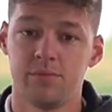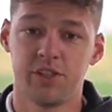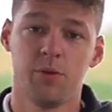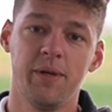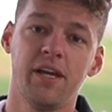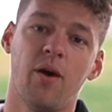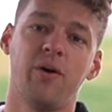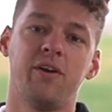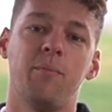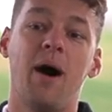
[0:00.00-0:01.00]
She'll be
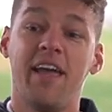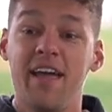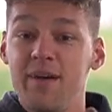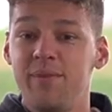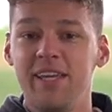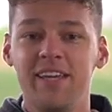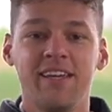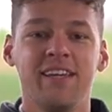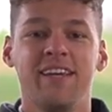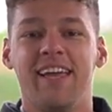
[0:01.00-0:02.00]
going to Miami,
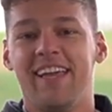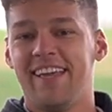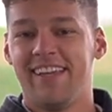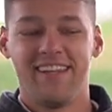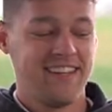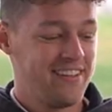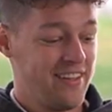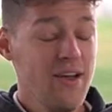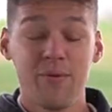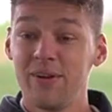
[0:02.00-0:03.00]
and
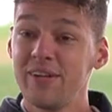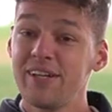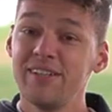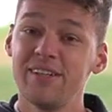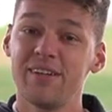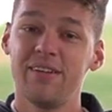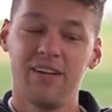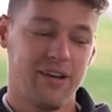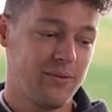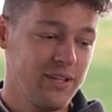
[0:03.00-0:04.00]
yeah, we're
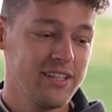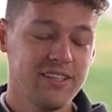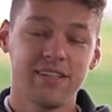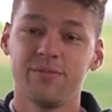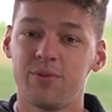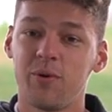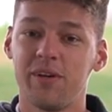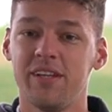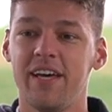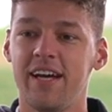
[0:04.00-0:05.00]
really looking
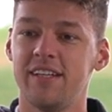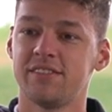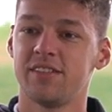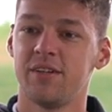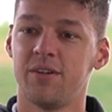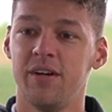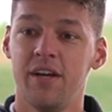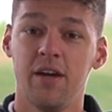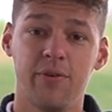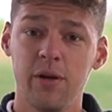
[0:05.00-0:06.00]
forward to that. So
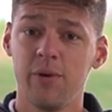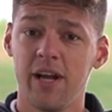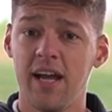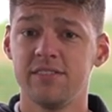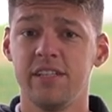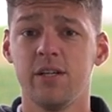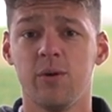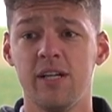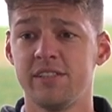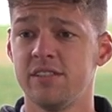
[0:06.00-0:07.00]
if anyone has any
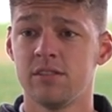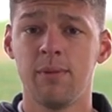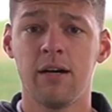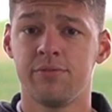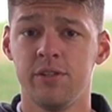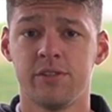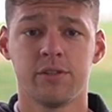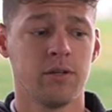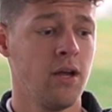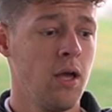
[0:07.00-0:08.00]
questions about
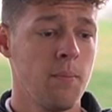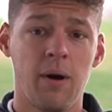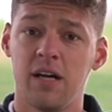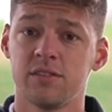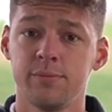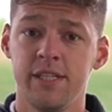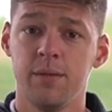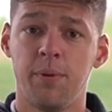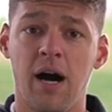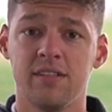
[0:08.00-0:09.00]
future, possibly
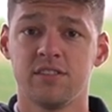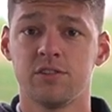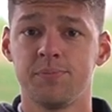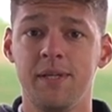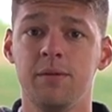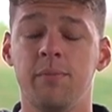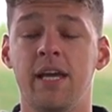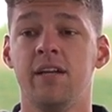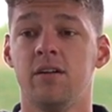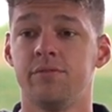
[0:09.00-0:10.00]
deposits being
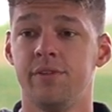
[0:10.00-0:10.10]
made on